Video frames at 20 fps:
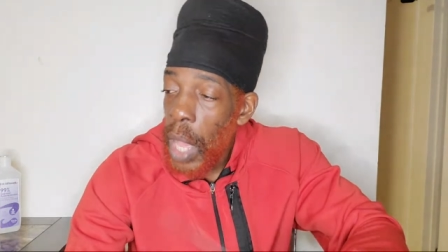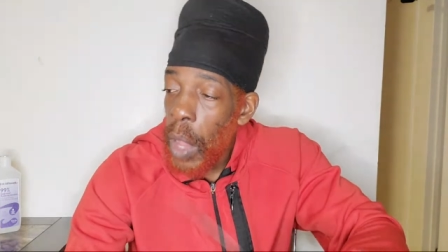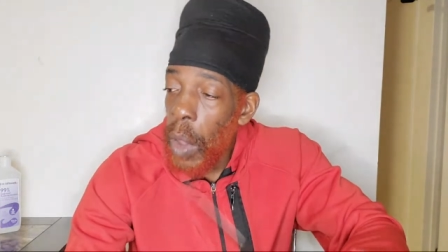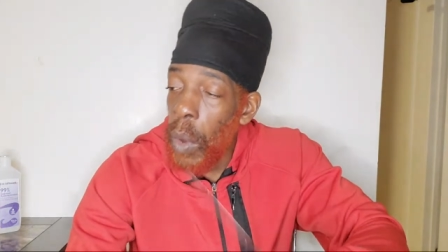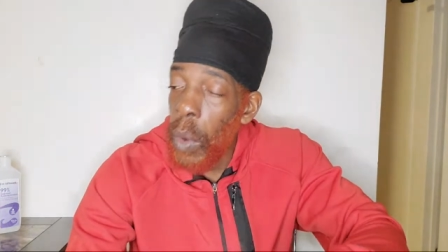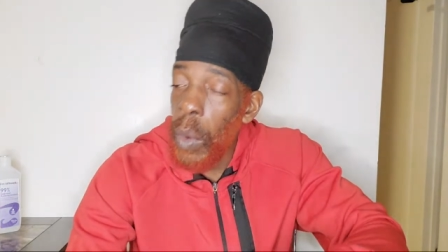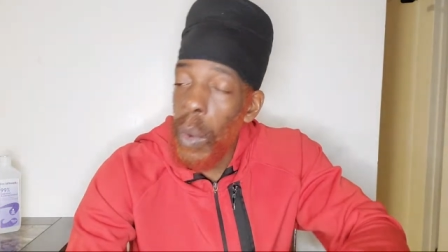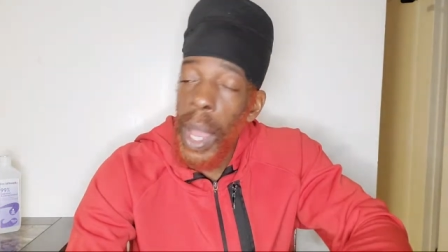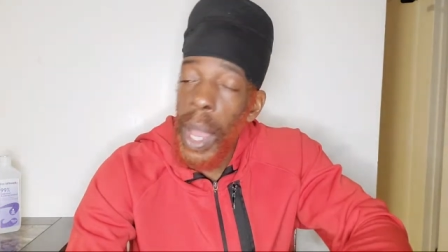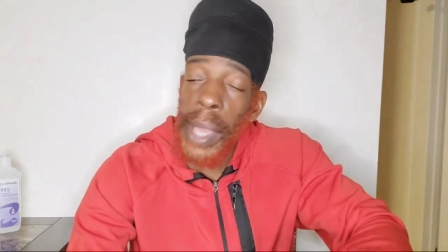
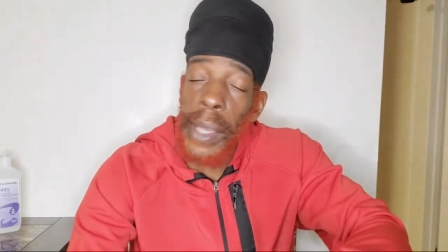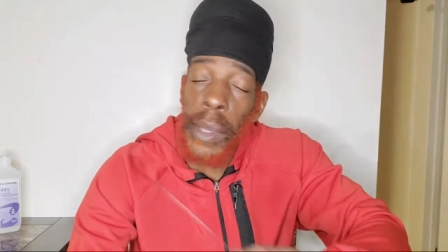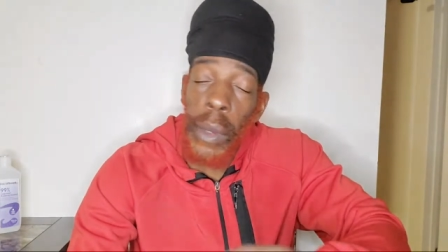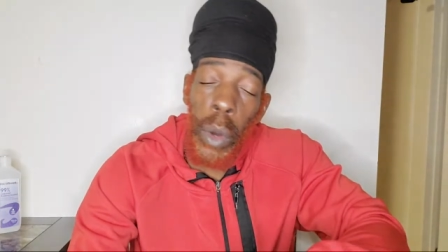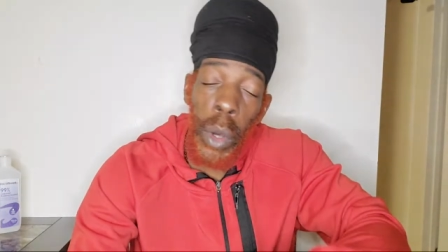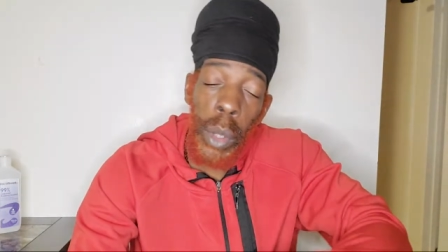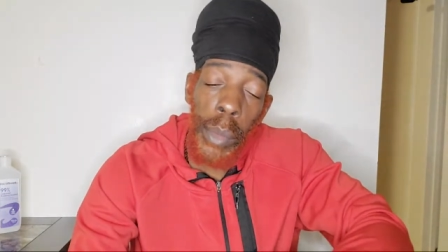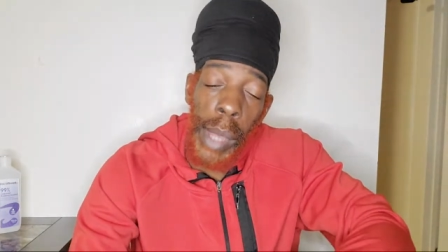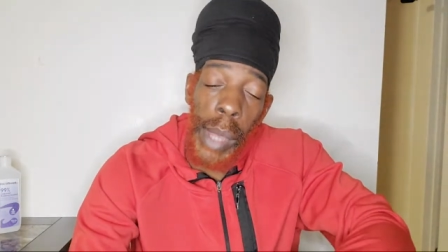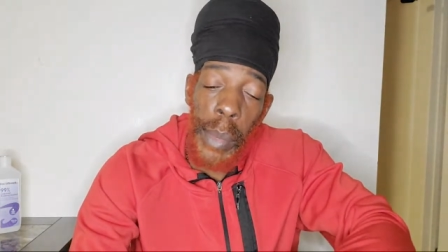Oh, I
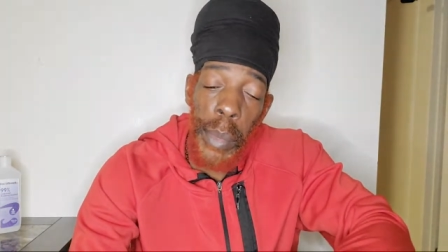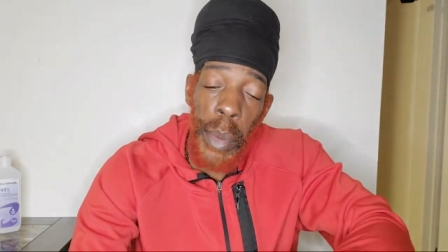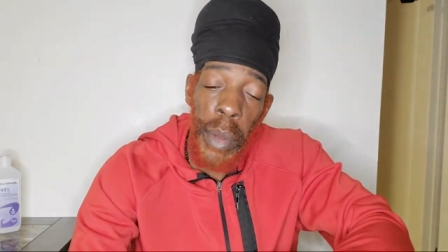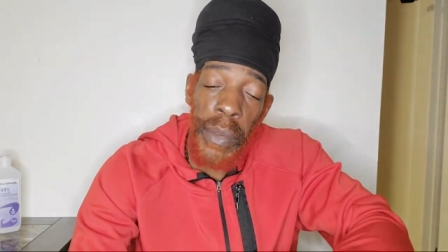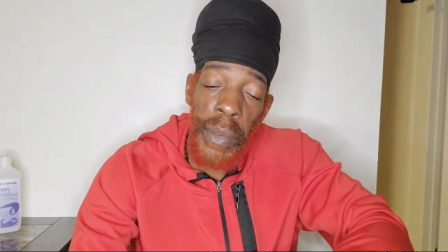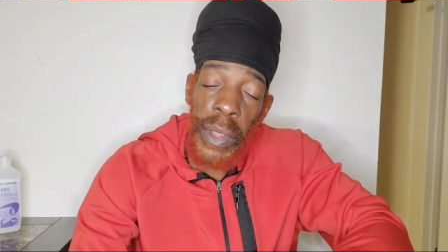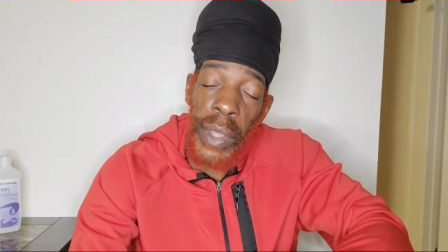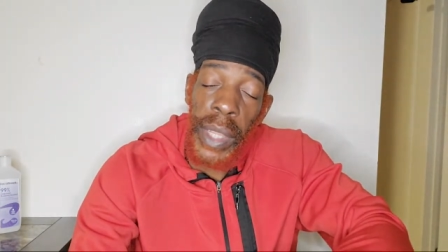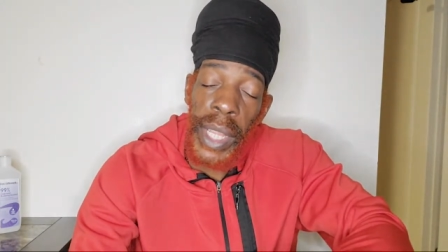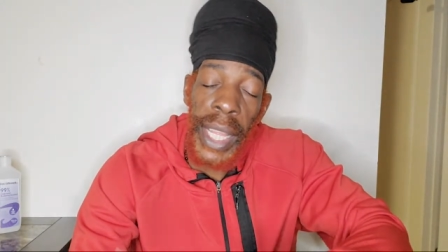called my
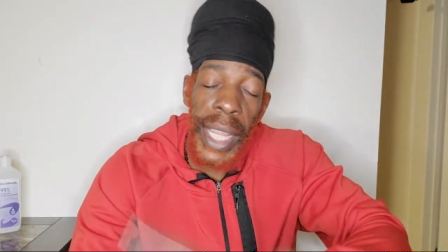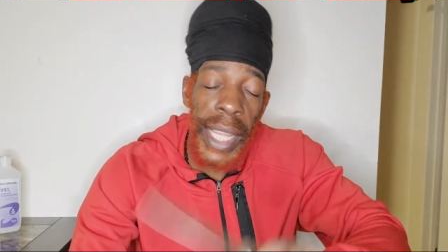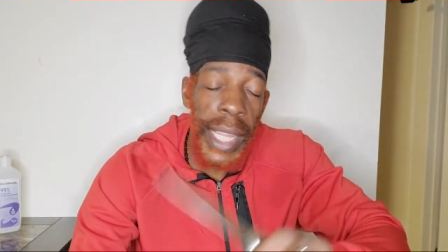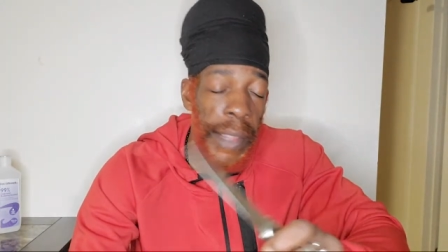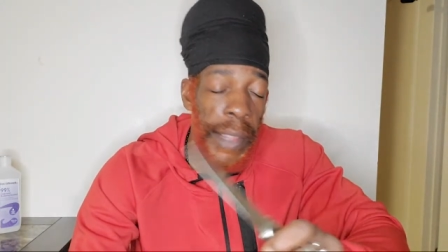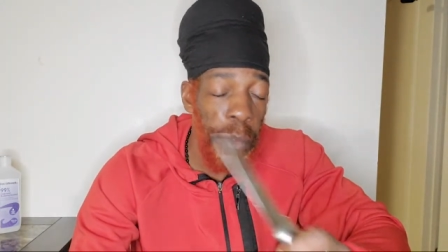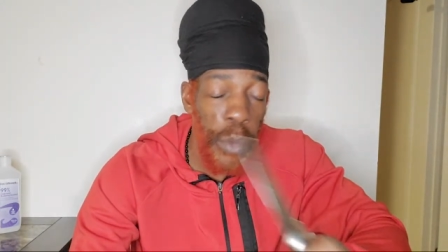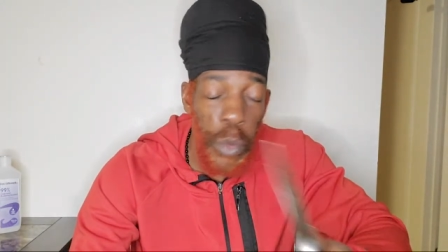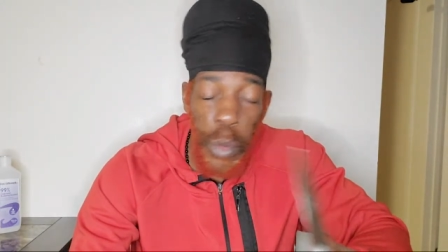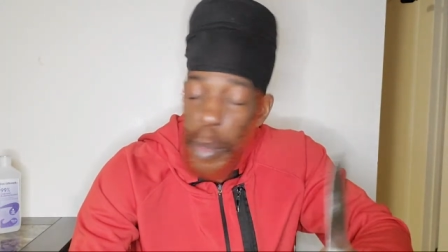brother today and
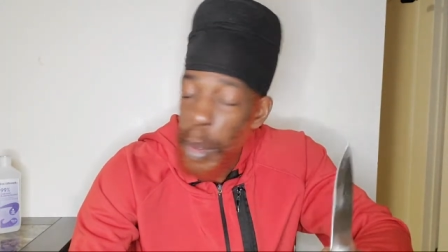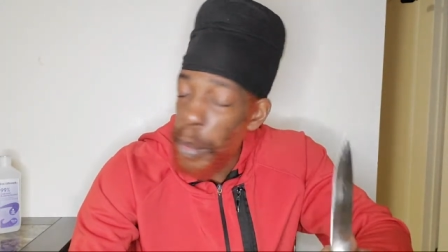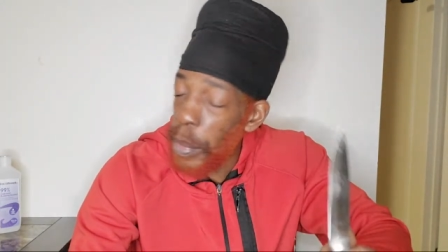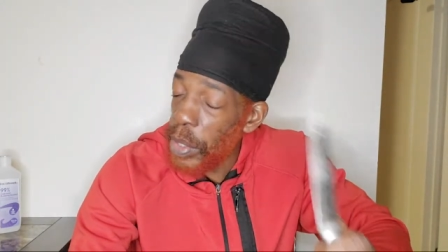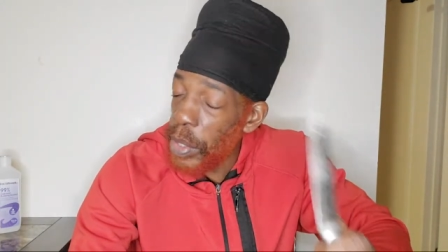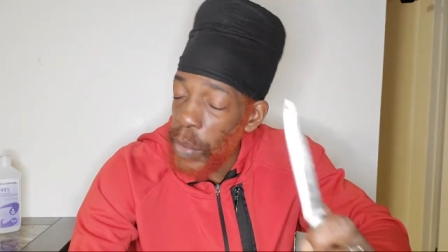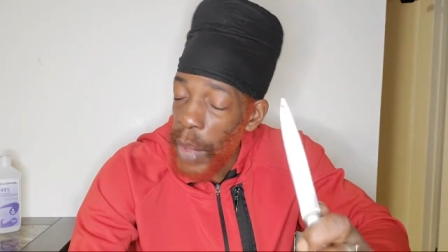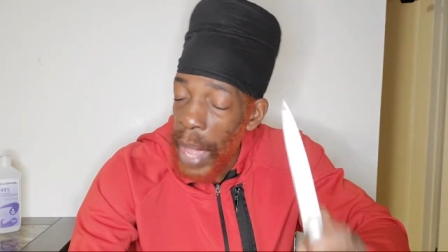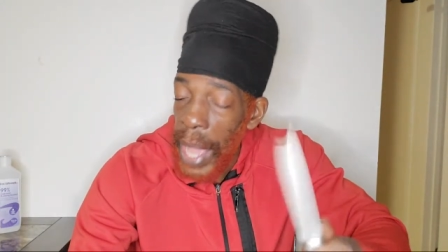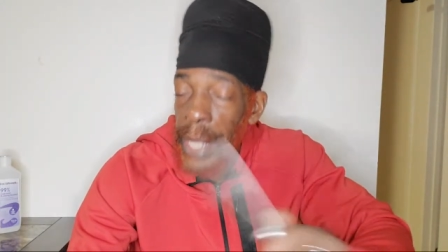didn't remember
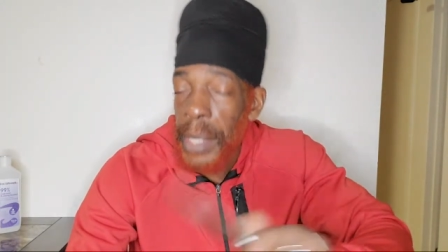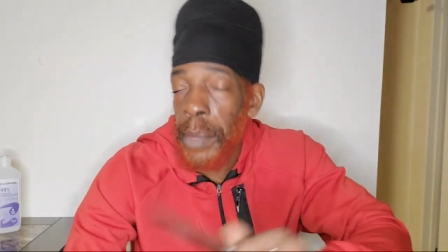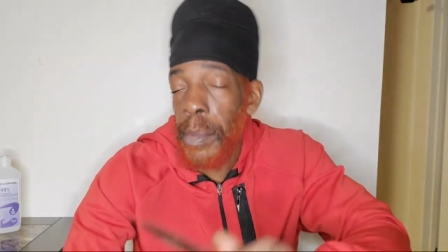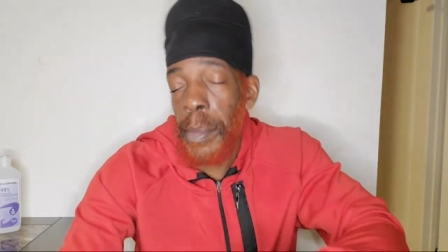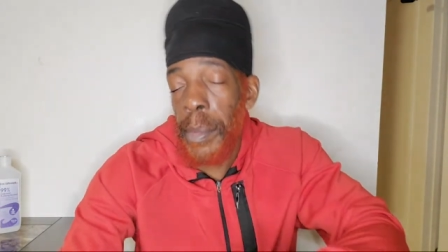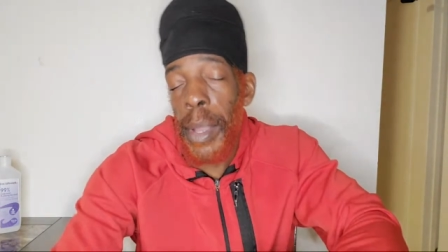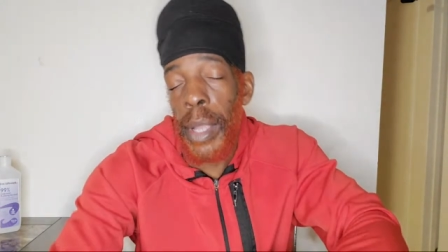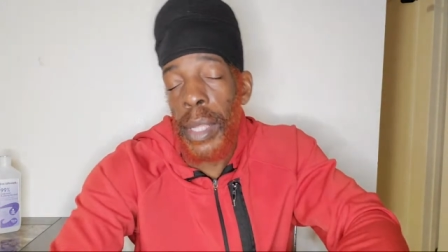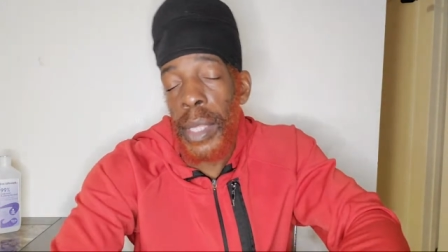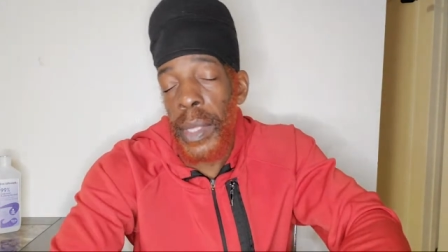to ask him
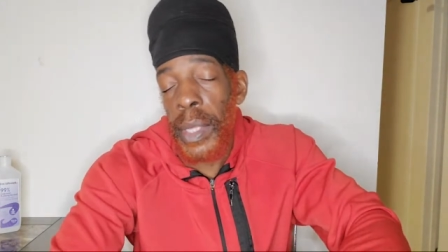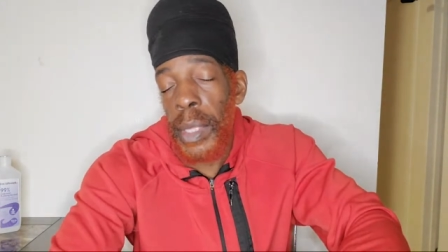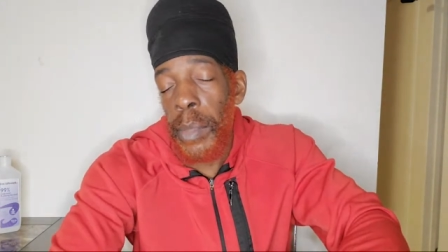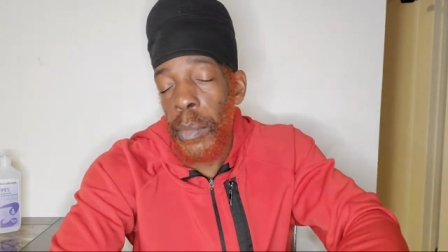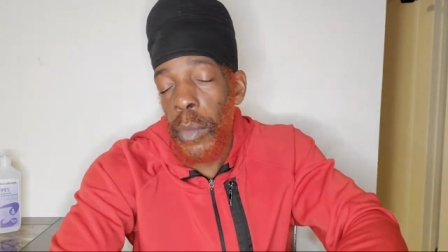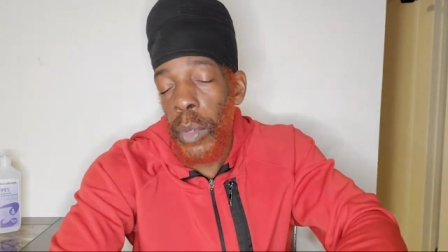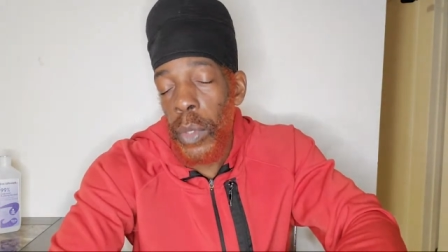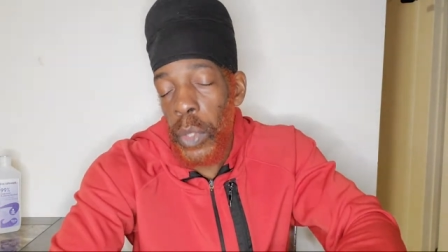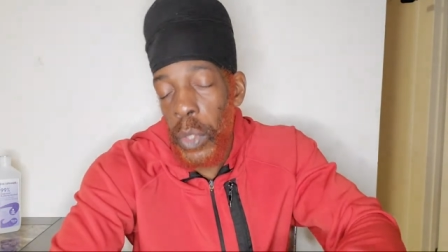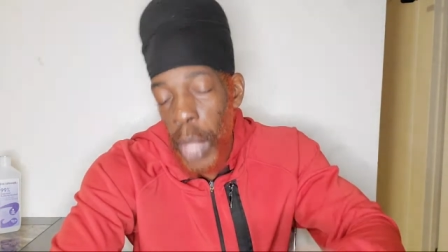about the
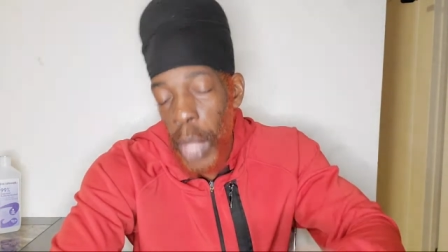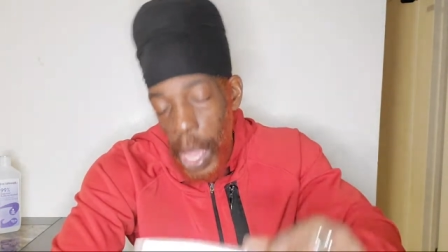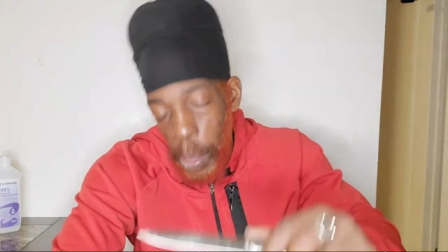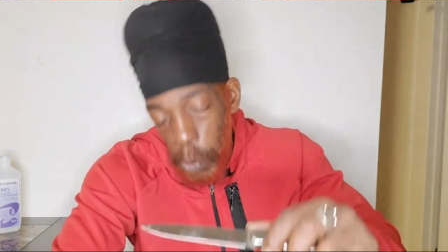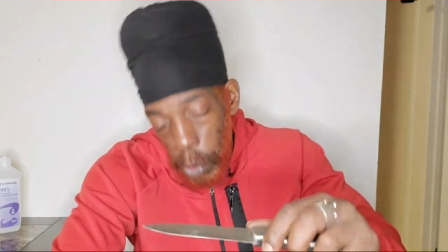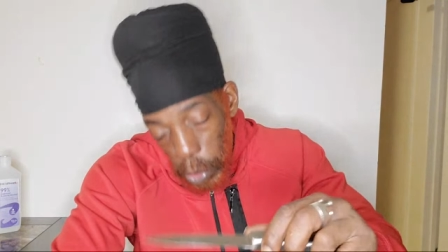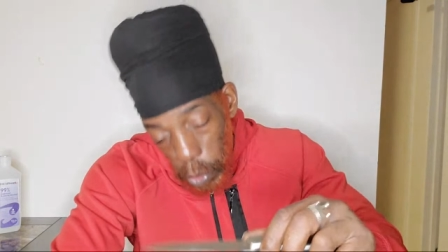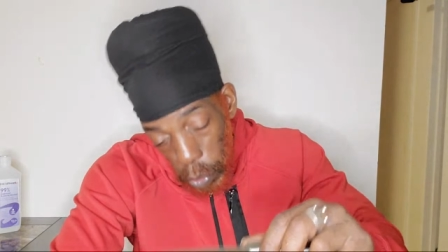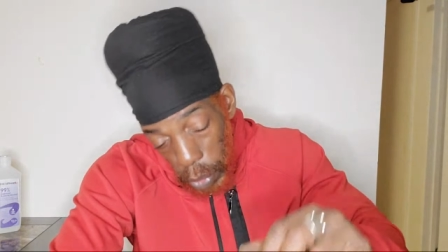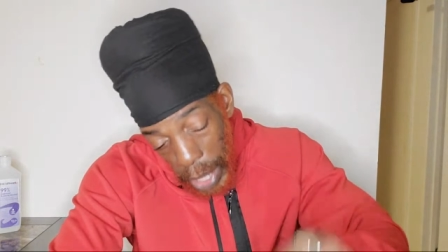CMOS. So I will do